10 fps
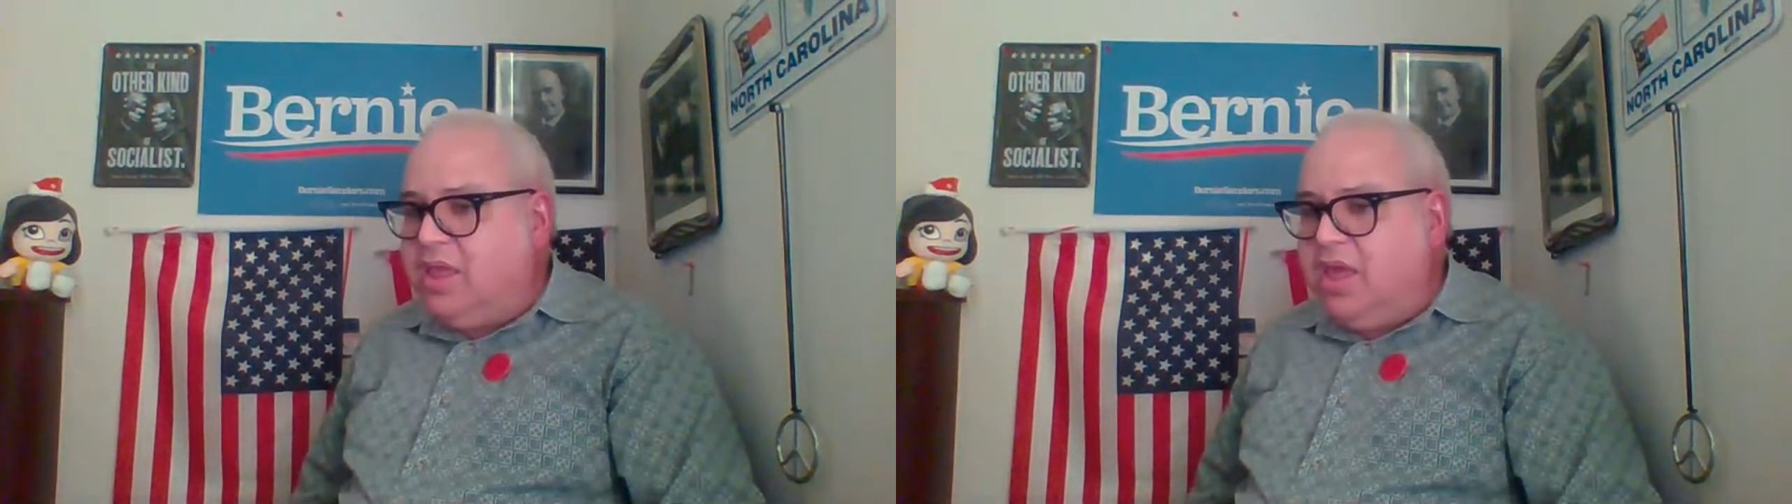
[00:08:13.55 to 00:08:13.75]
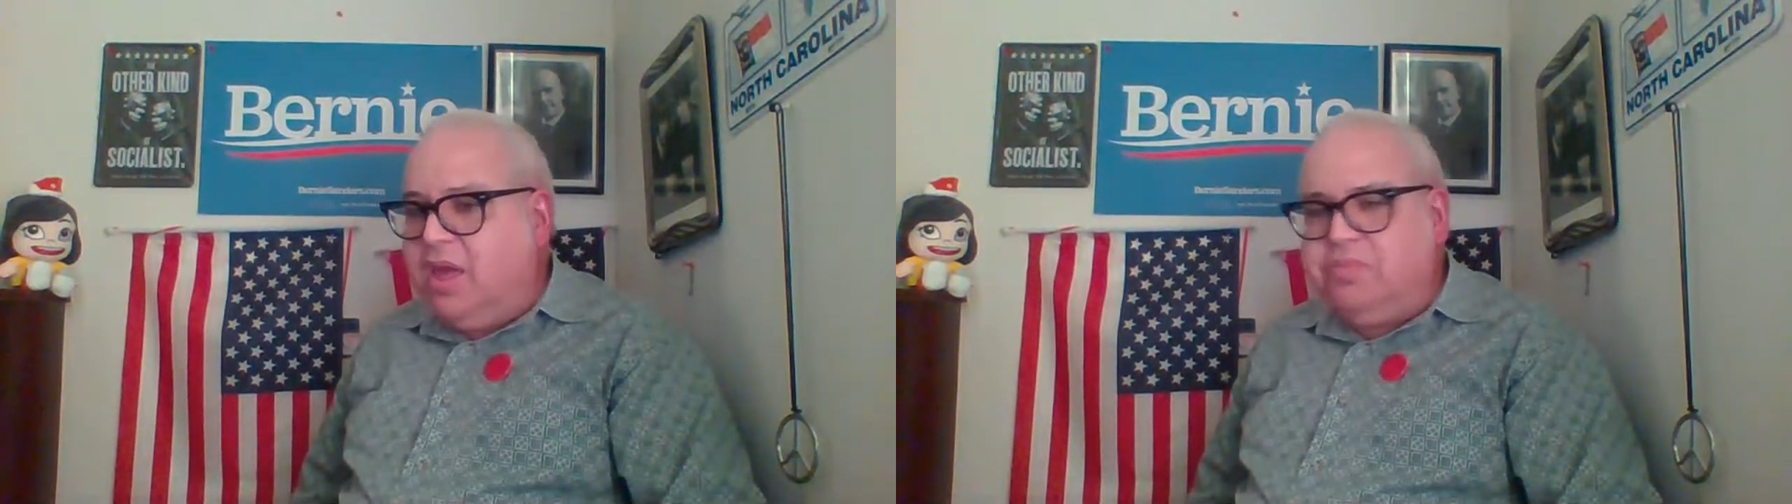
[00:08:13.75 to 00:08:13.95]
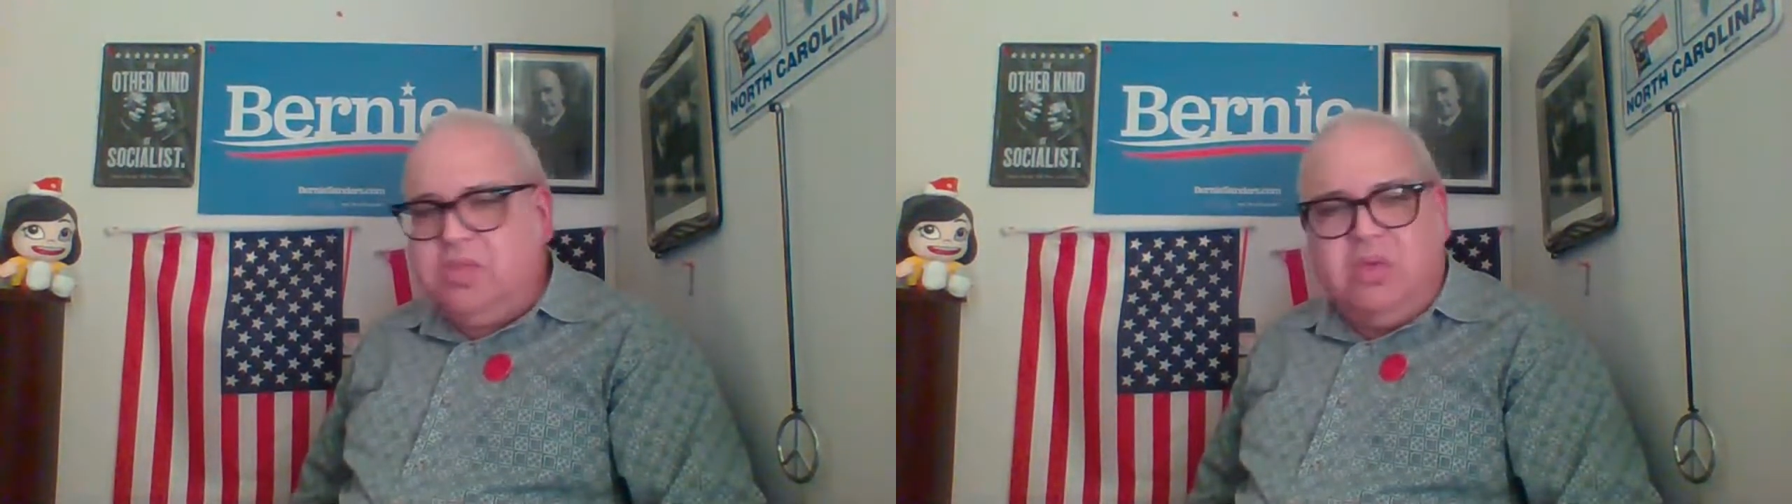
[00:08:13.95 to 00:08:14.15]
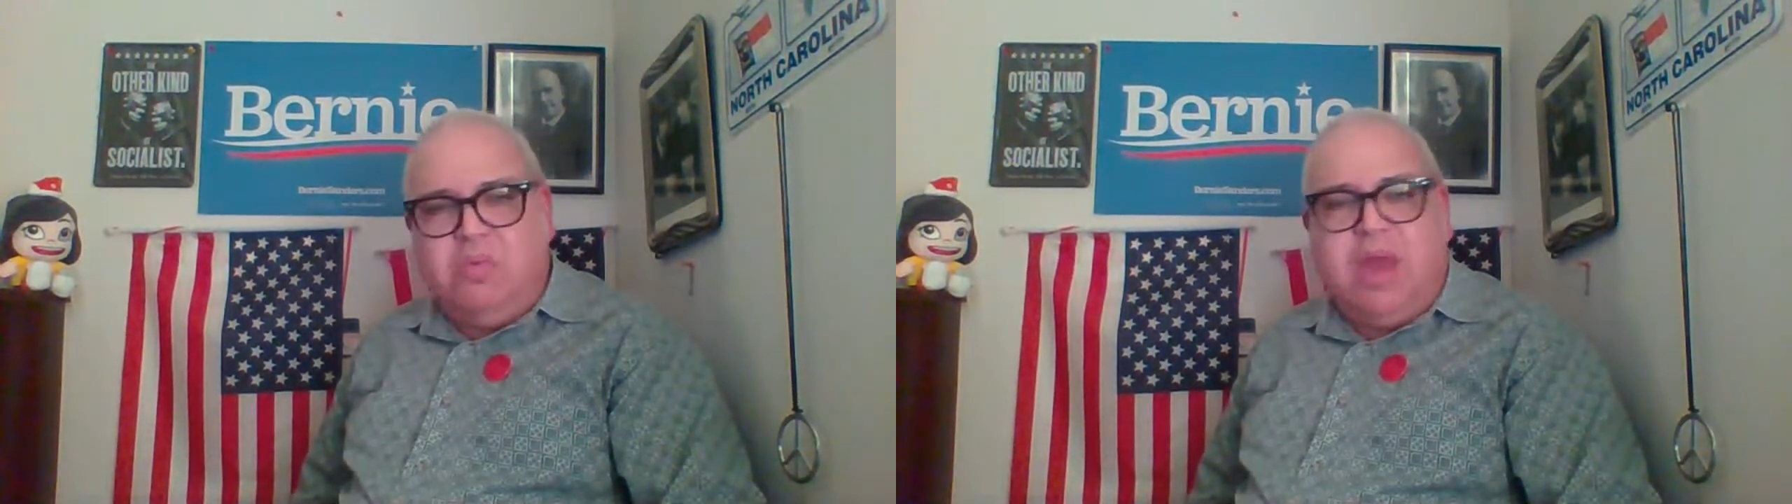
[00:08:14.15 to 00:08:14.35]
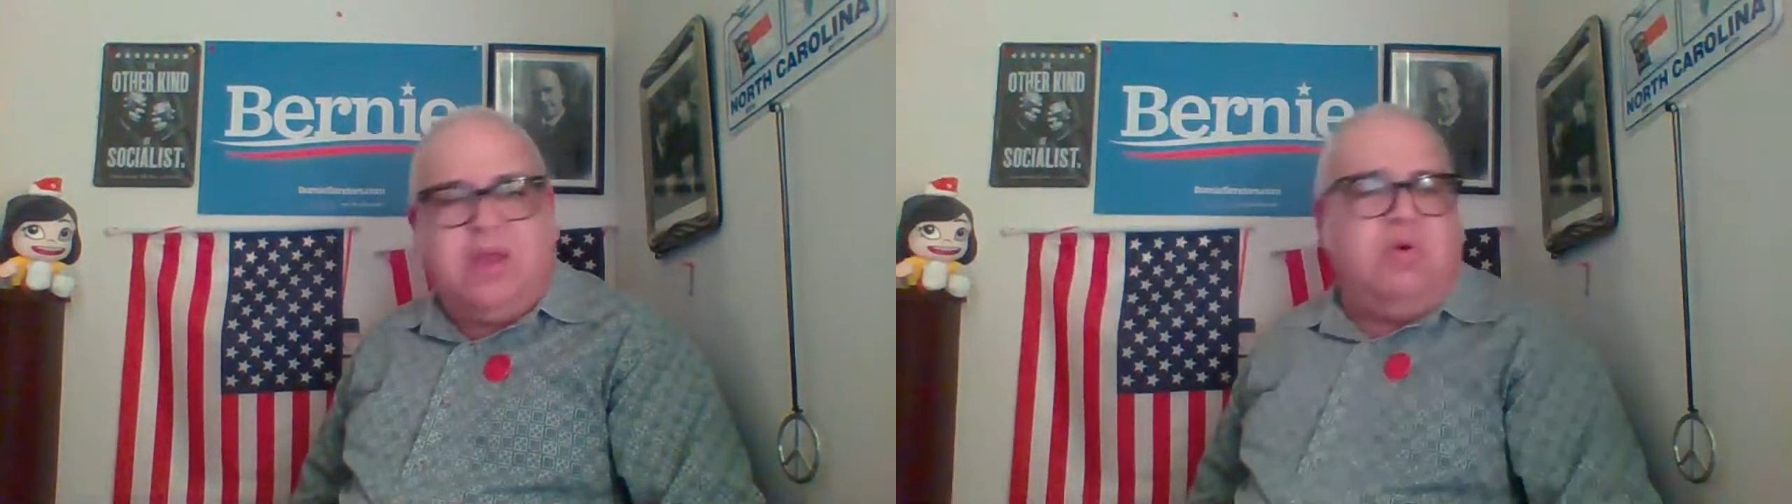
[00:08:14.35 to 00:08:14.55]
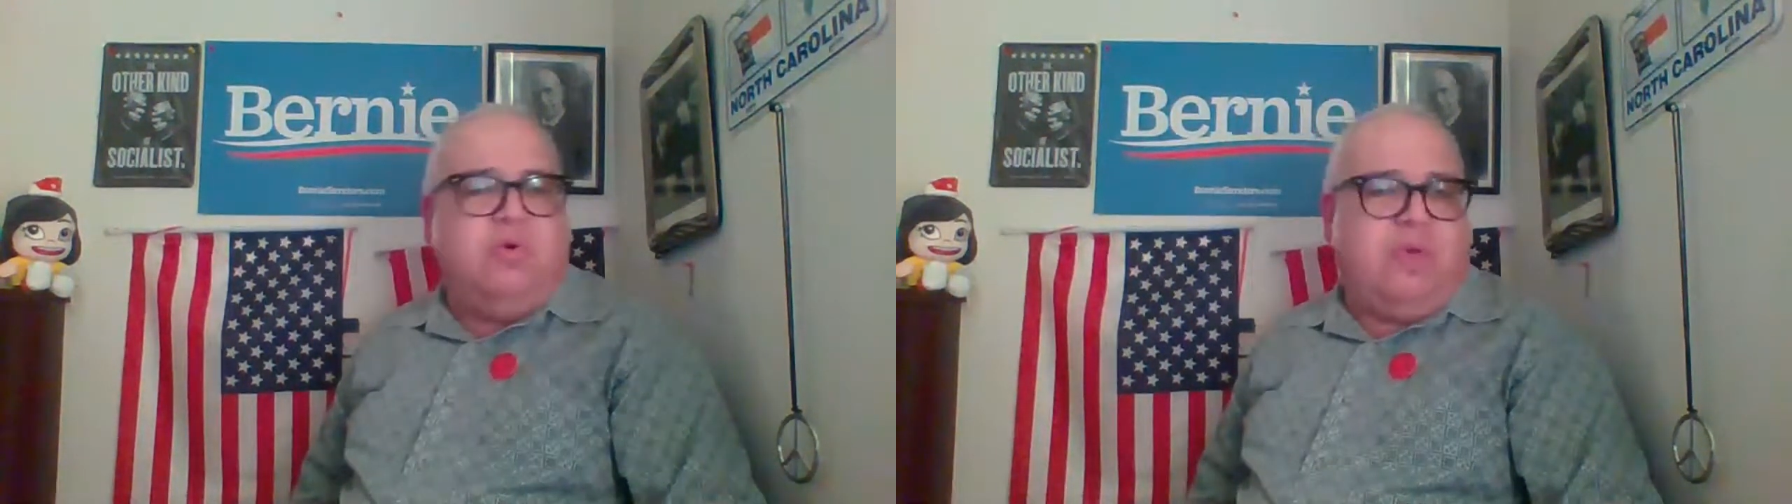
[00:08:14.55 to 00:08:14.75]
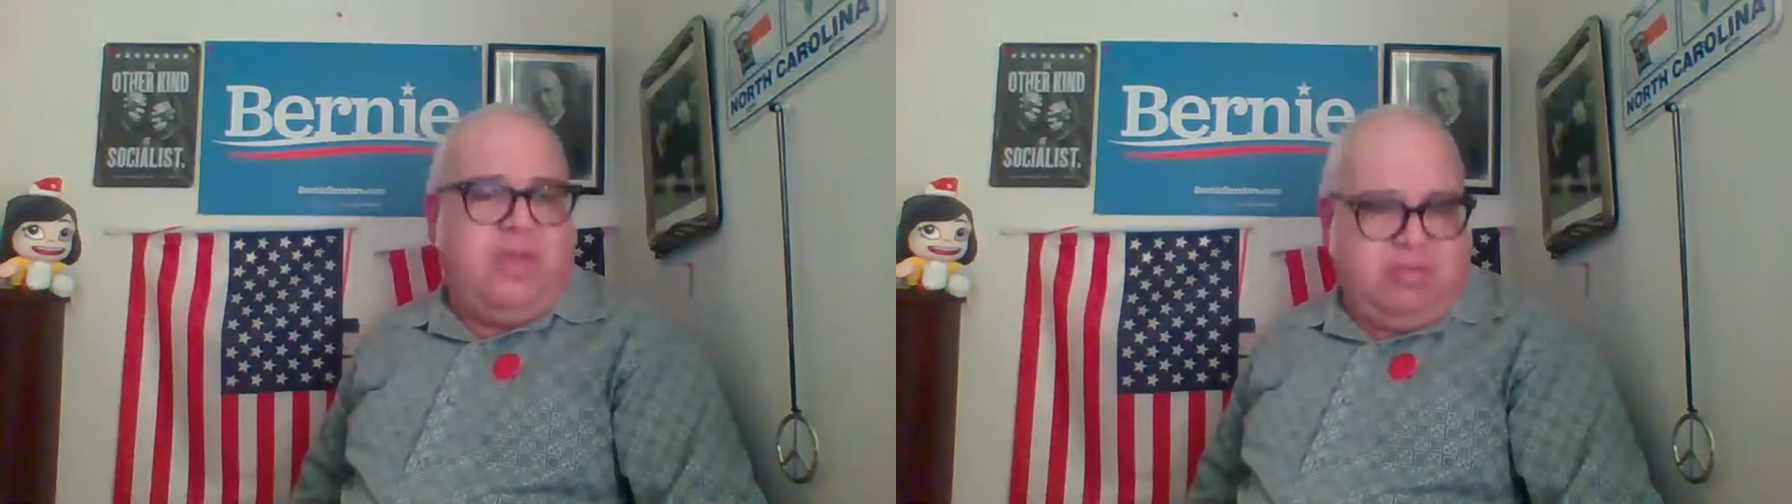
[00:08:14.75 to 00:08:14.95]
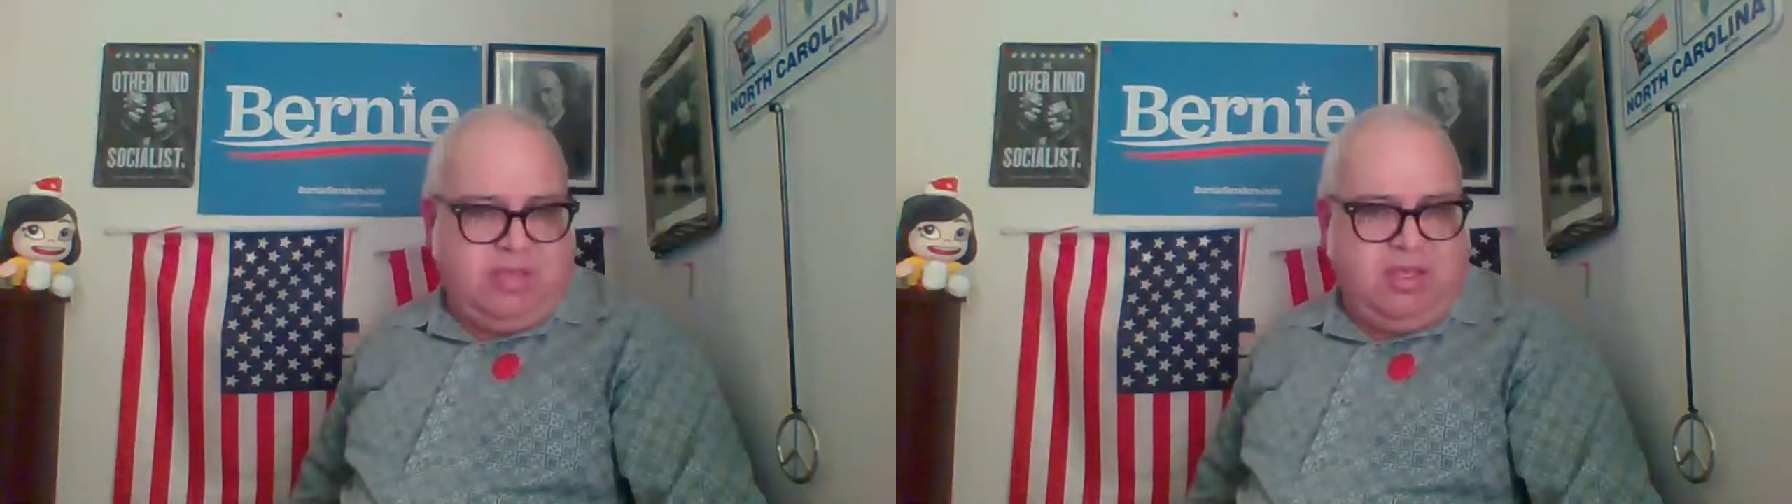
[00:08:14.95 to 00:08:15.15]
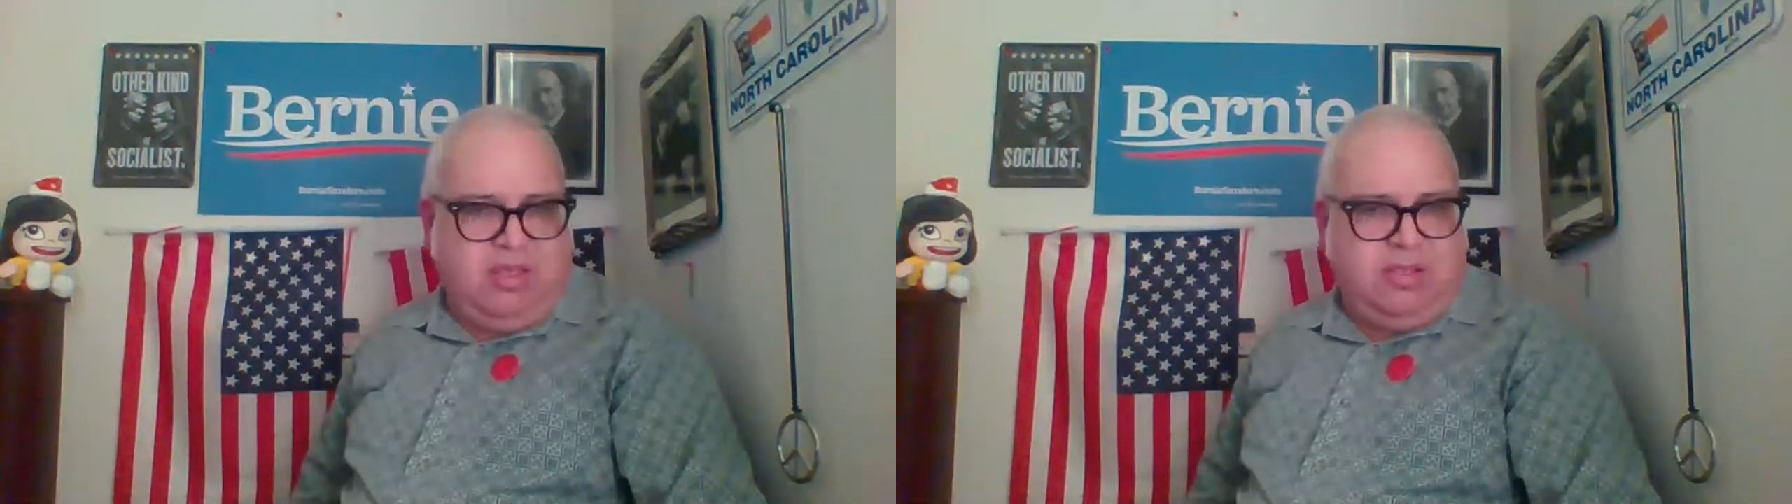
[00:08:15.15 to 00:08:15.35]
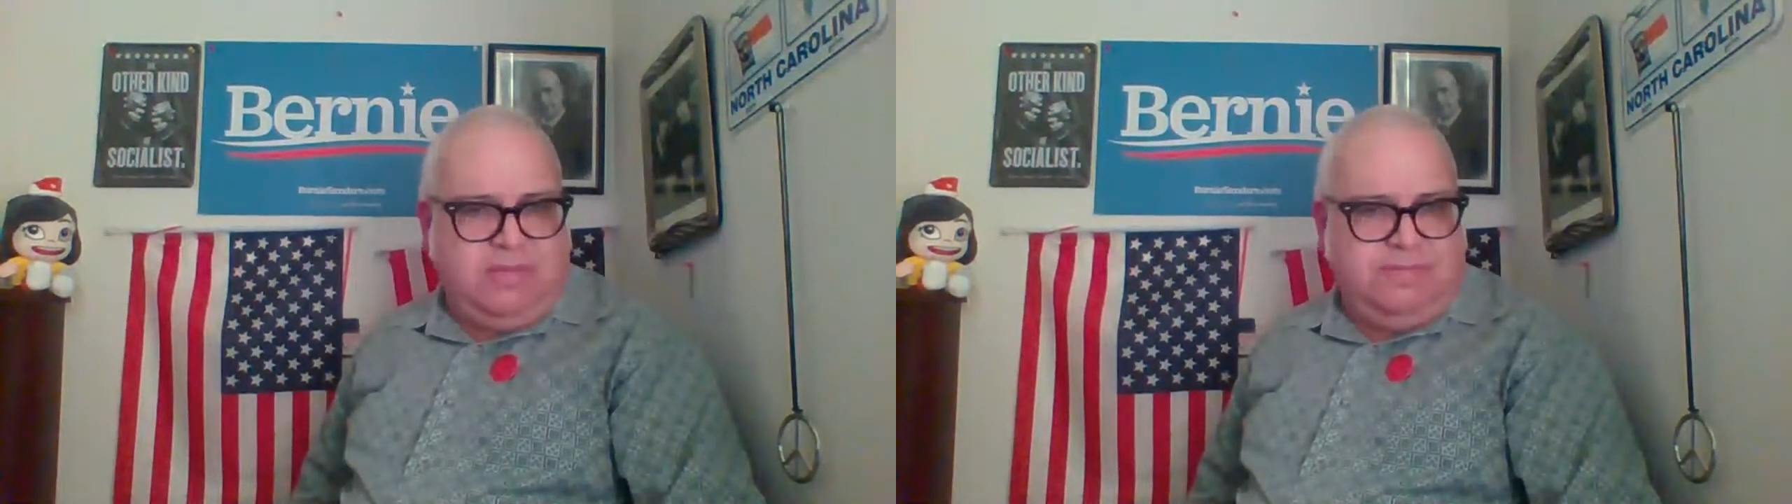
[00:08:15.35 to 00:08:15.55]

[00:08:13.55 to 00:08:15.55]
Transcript: kept the radical crazies,